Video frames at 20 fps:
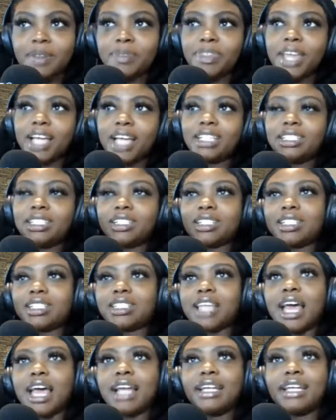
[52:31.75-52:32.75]
That's just
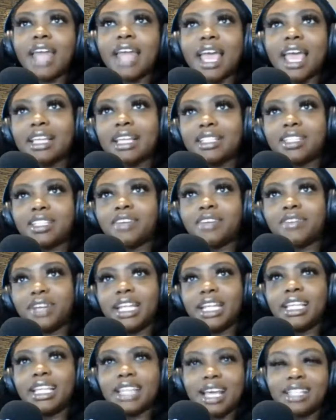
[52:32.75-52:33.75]
that
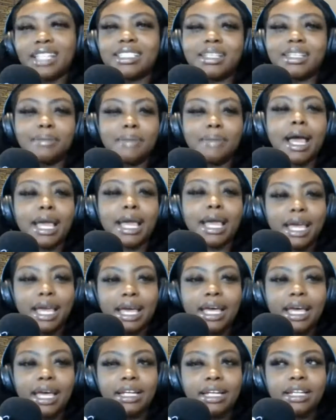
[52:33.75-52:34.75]
negativity that's in my
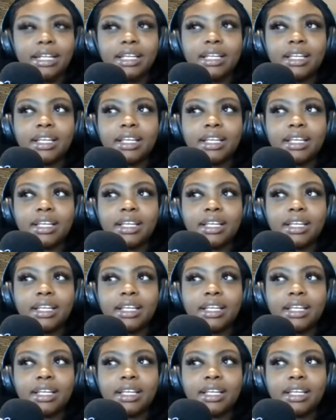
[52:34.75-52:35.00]
head